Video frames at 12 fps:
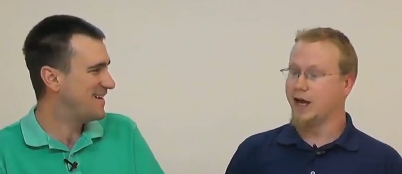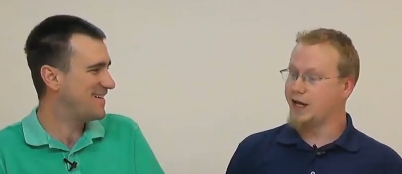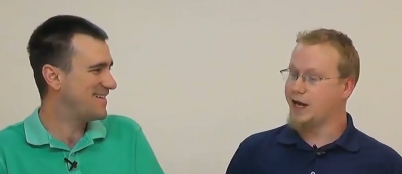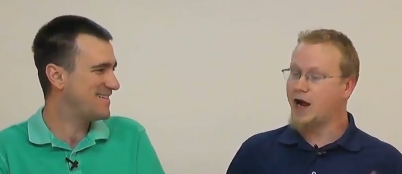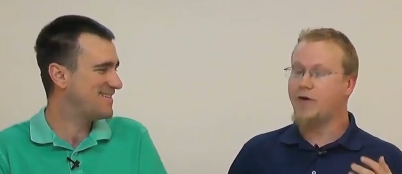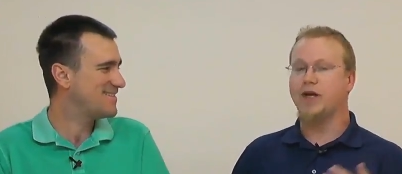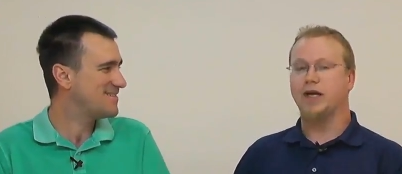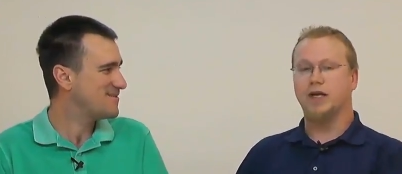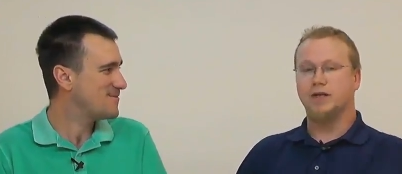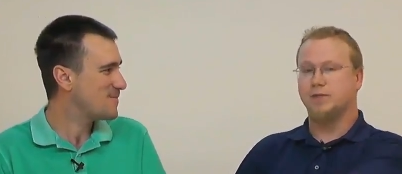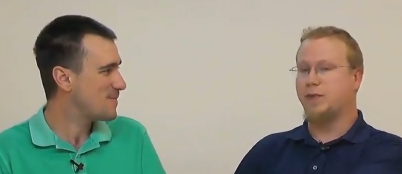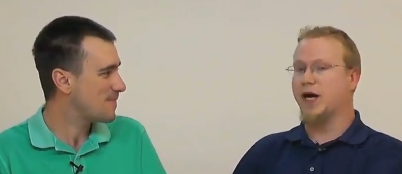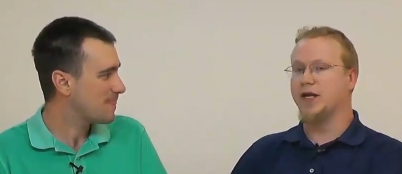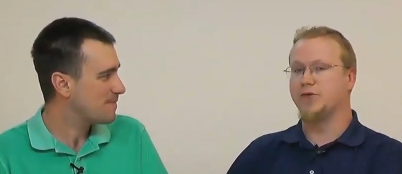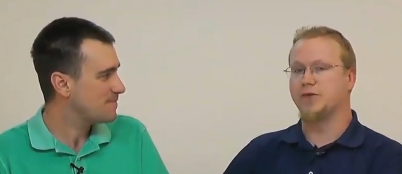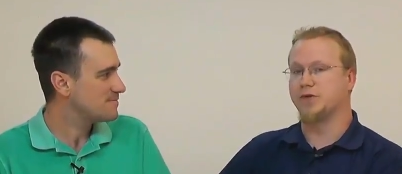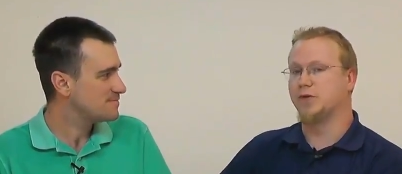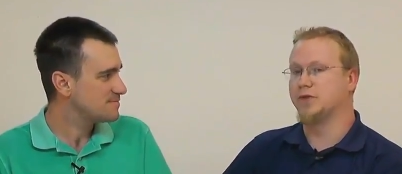Speaker 1: and now he can bind
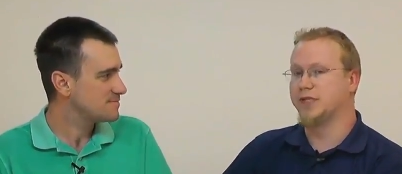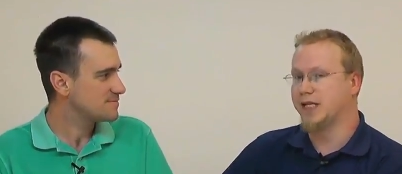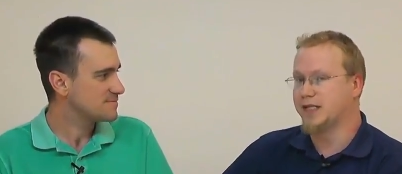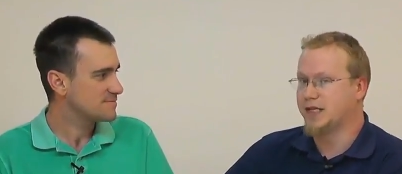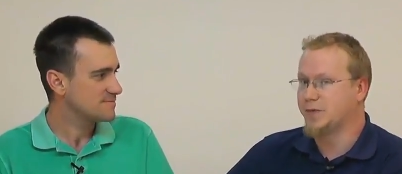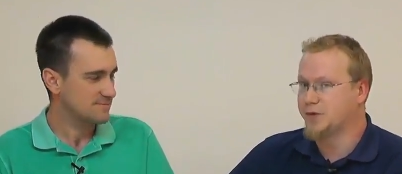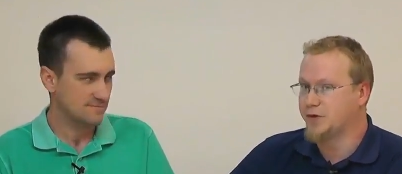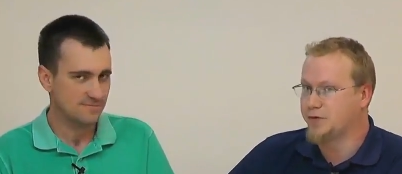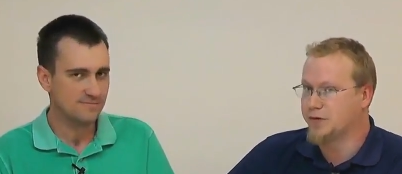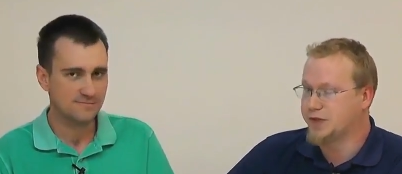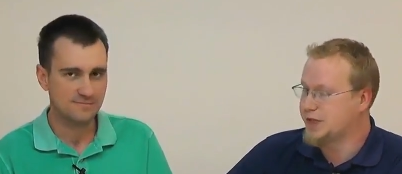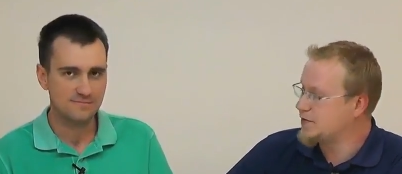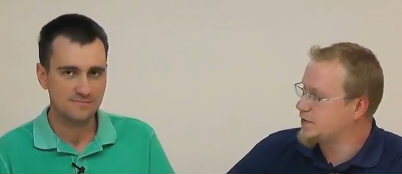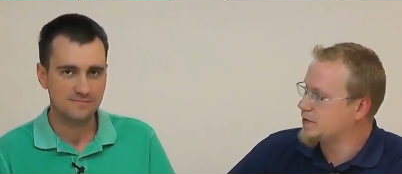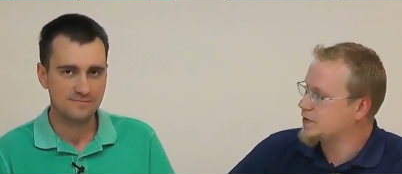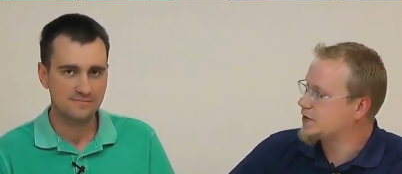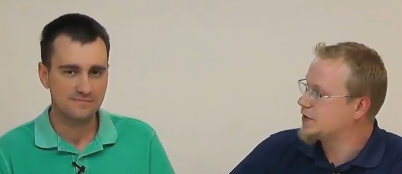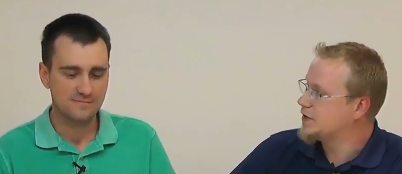to his old DSM-2
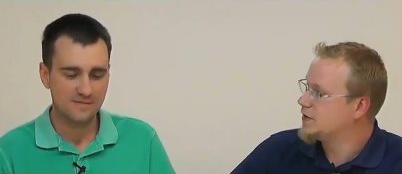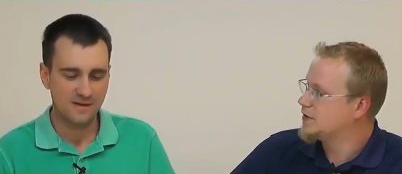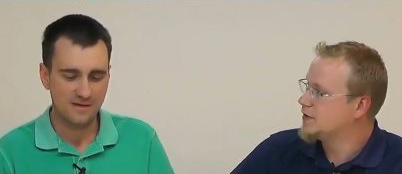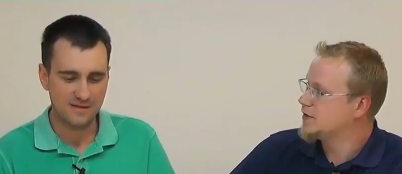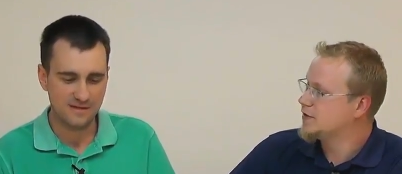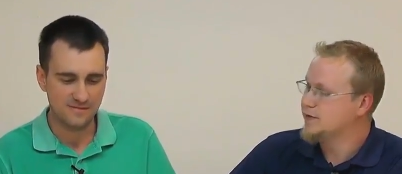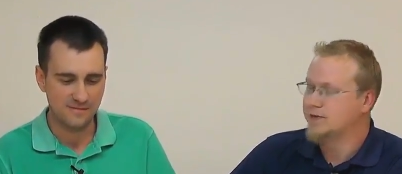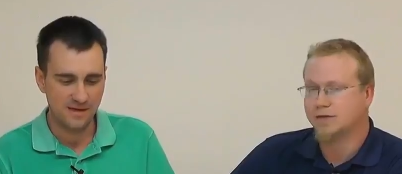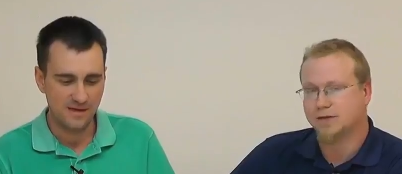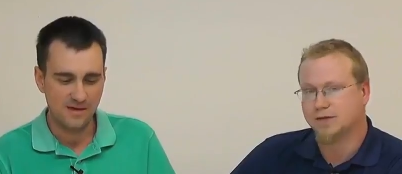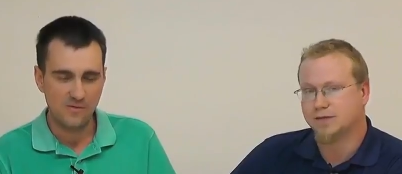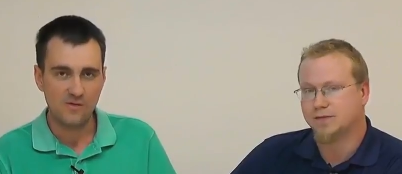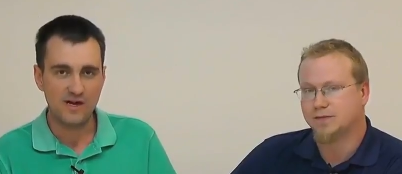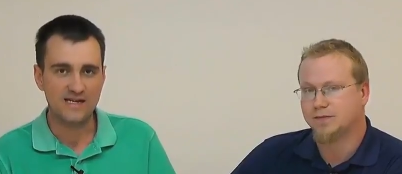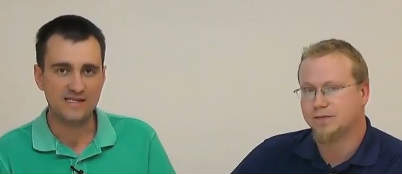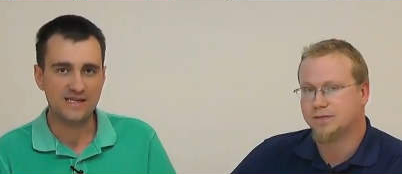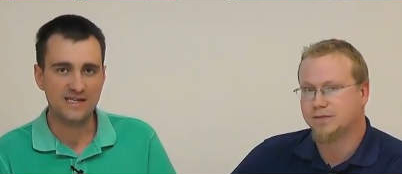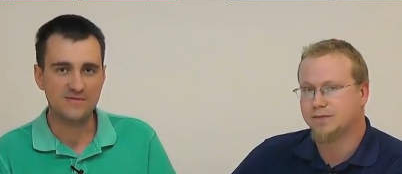receivers.
Speaker 2: Awesome. Well,
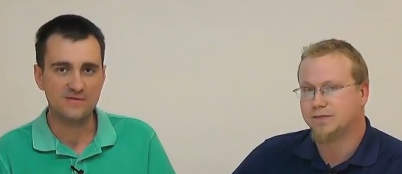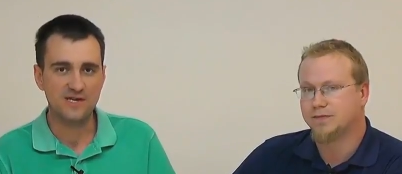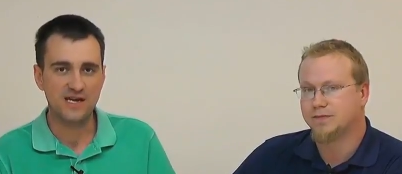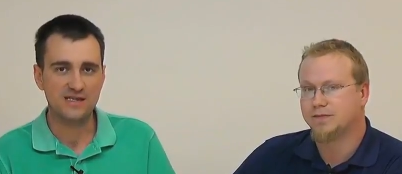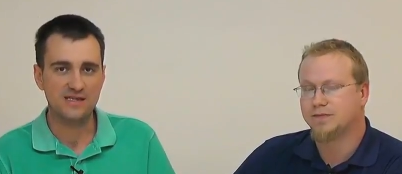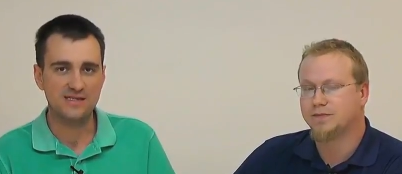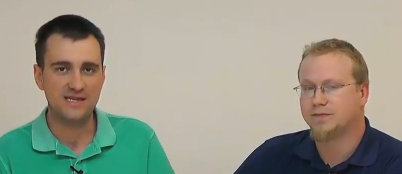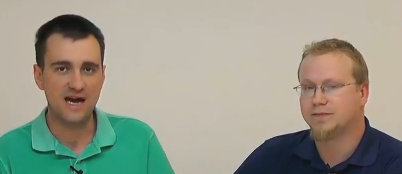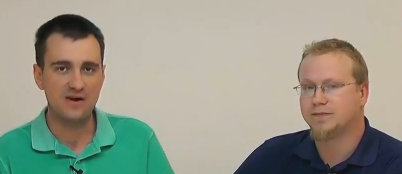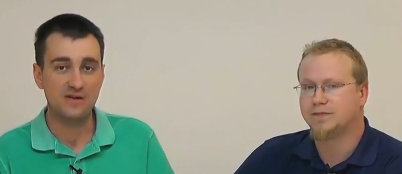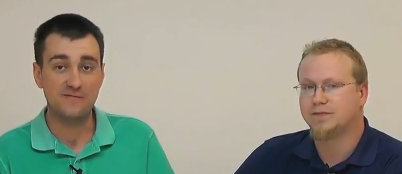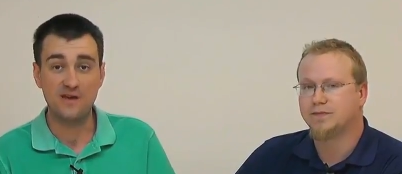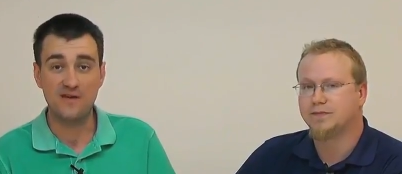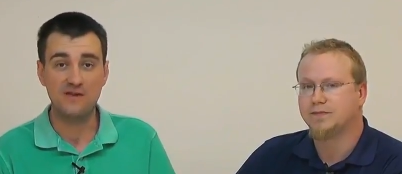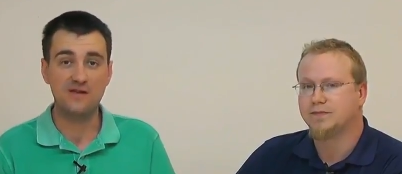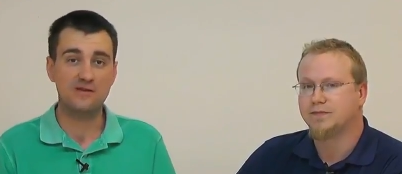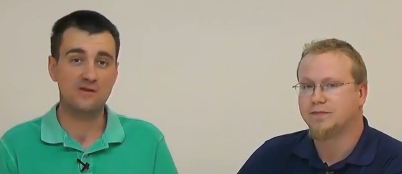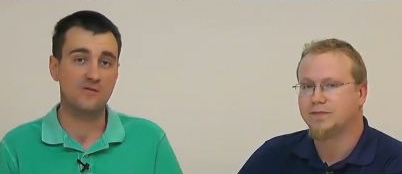guys, thanks for checking this out. If you have
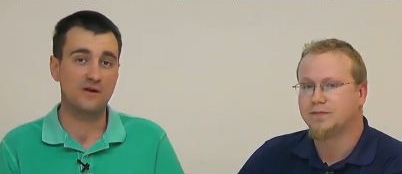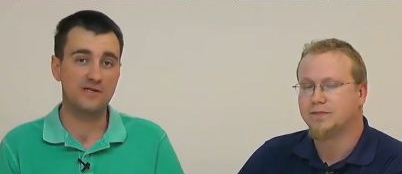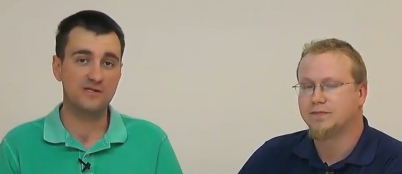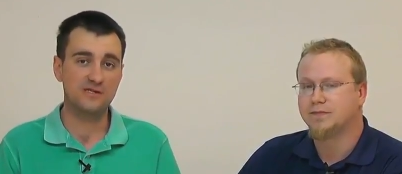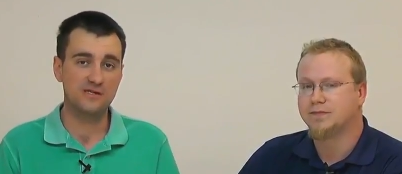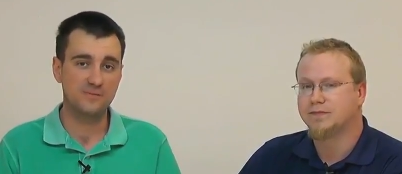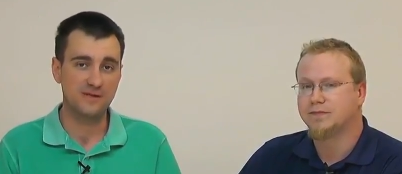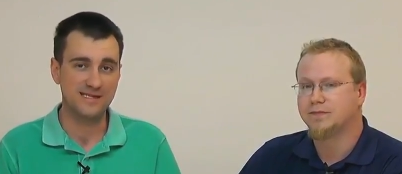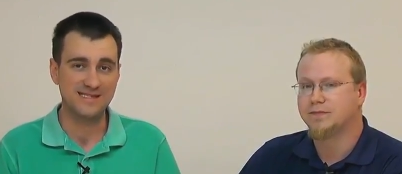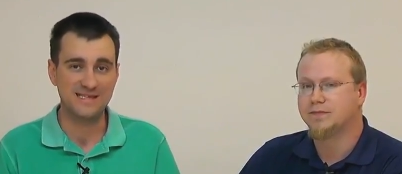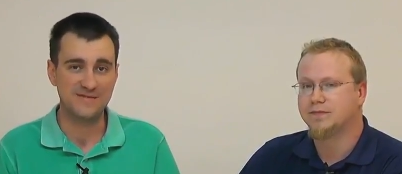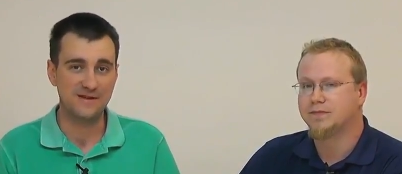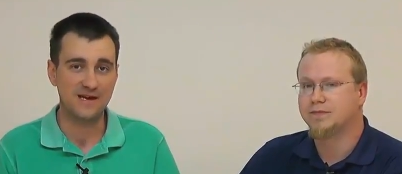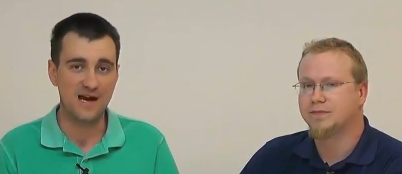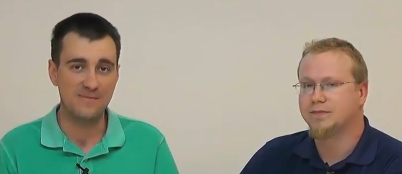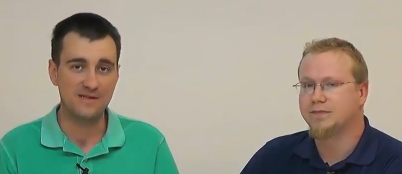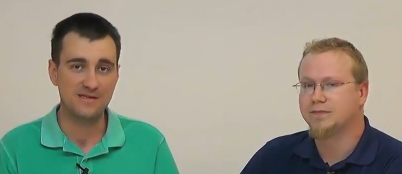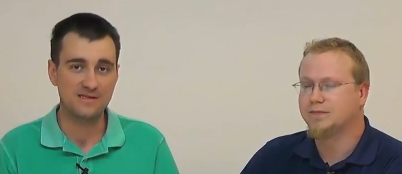any other questions, please leave a
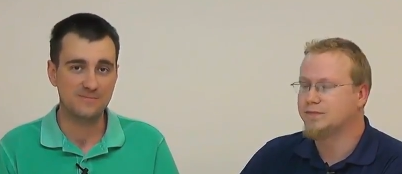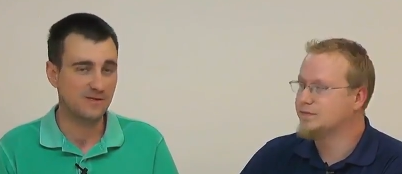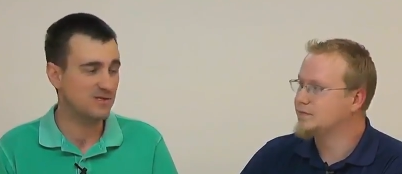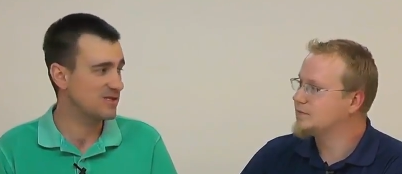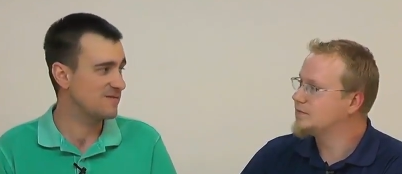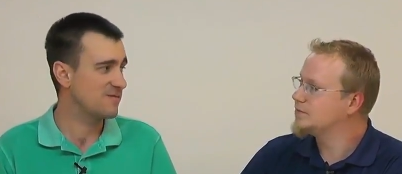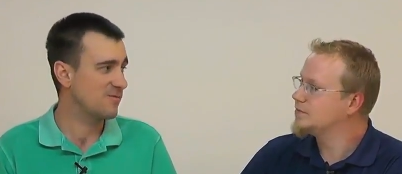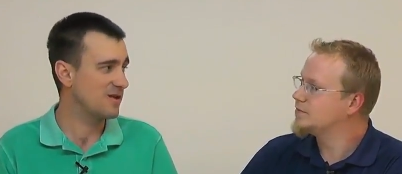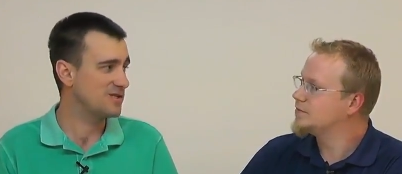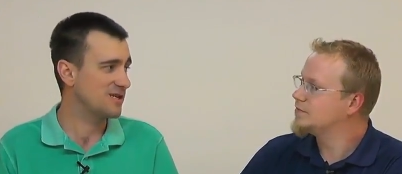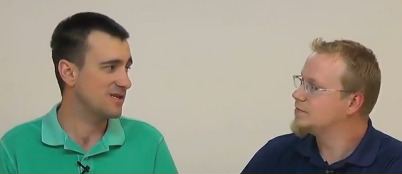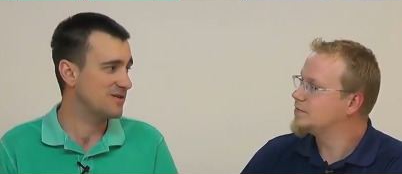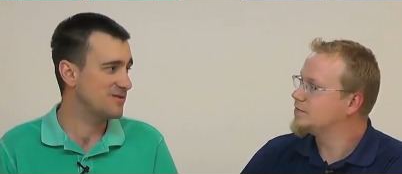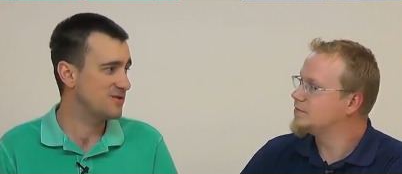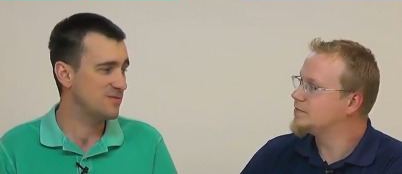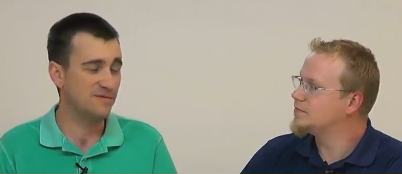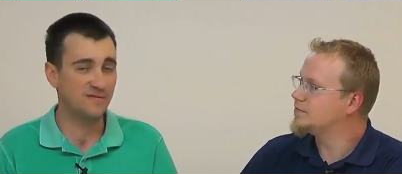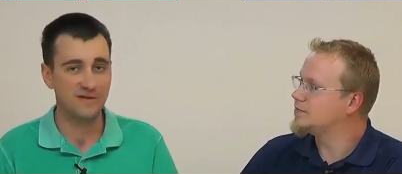comment, especially if you're watching on
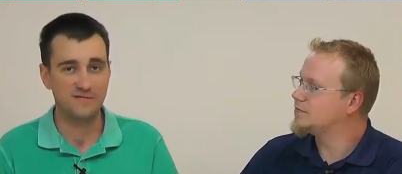YouTube, if you're on